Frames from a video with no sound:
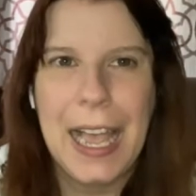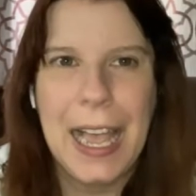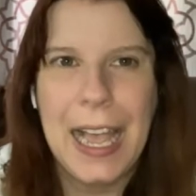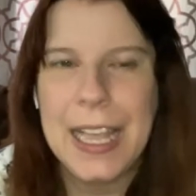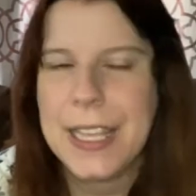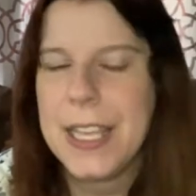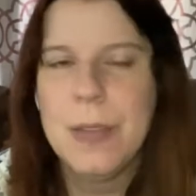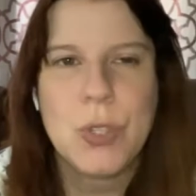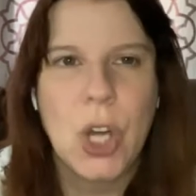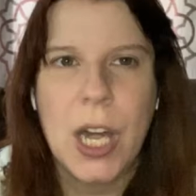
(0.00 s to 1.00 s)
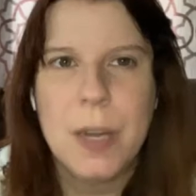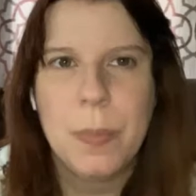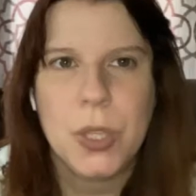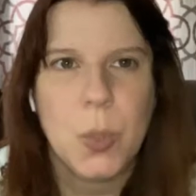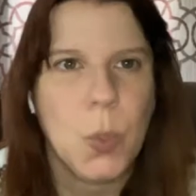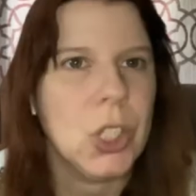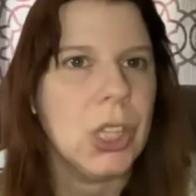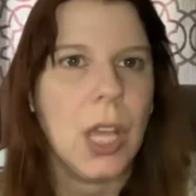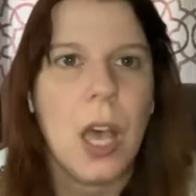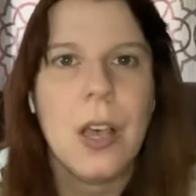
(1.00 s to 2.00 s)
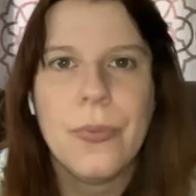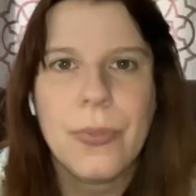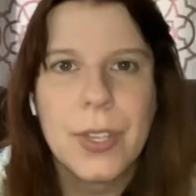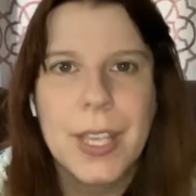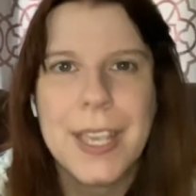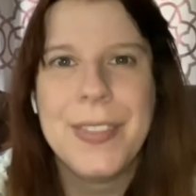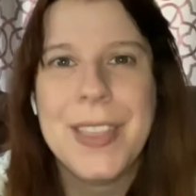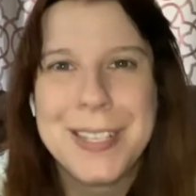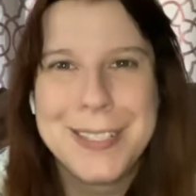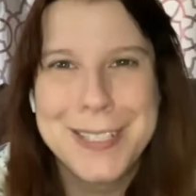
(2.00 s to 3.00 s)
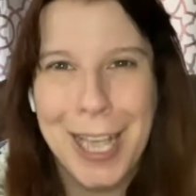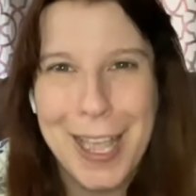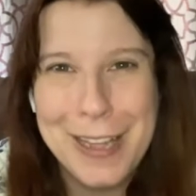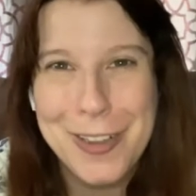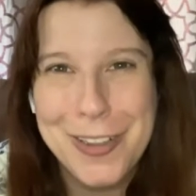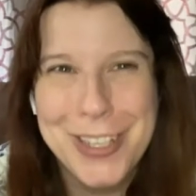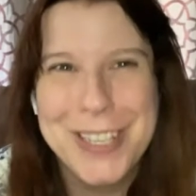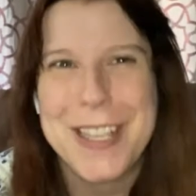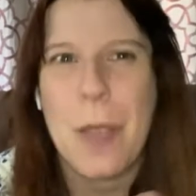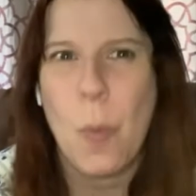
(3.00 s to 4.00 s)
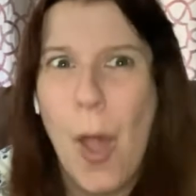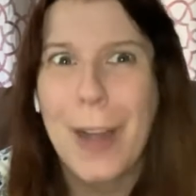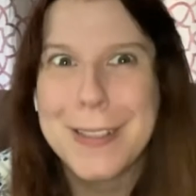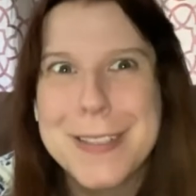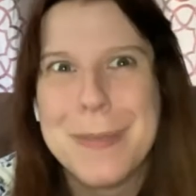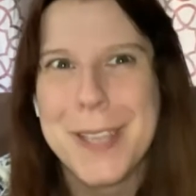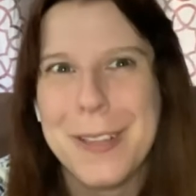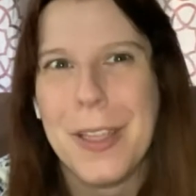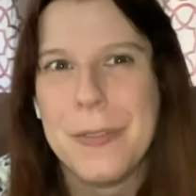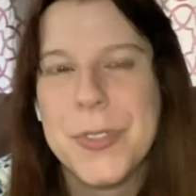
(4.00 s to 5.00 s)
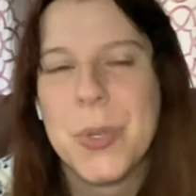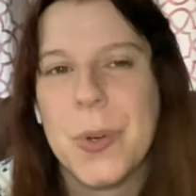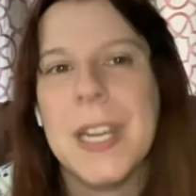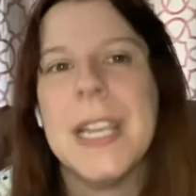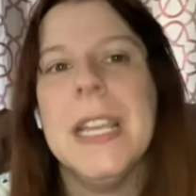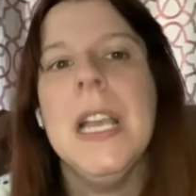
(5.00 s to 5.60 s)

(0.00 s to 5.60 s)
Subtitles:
I keep trying to put the word love in this title because I want it to be a love story.